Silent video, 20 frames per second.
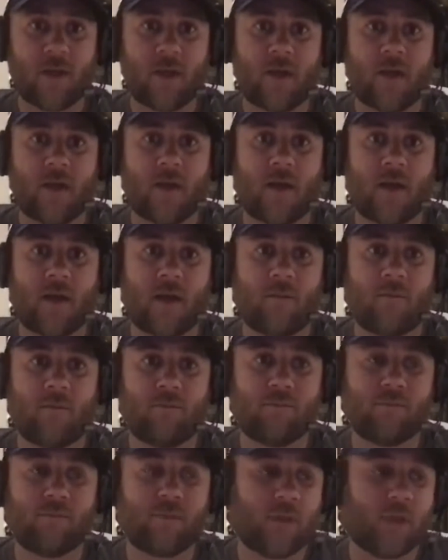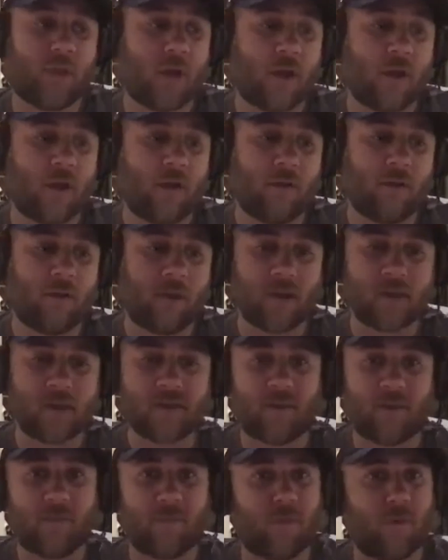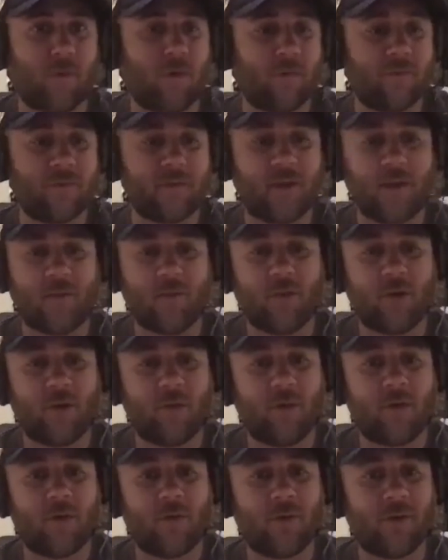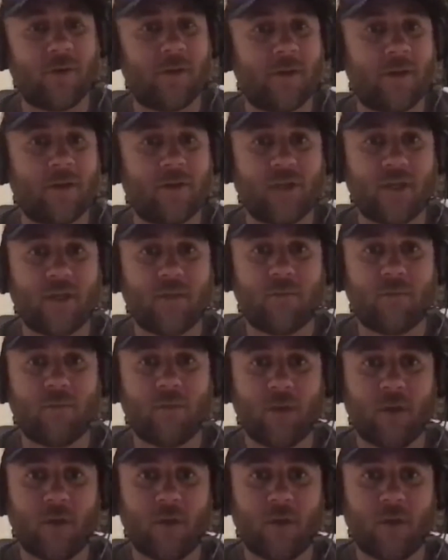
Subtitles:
Like I said before, I've seen what you've been doing in the gym.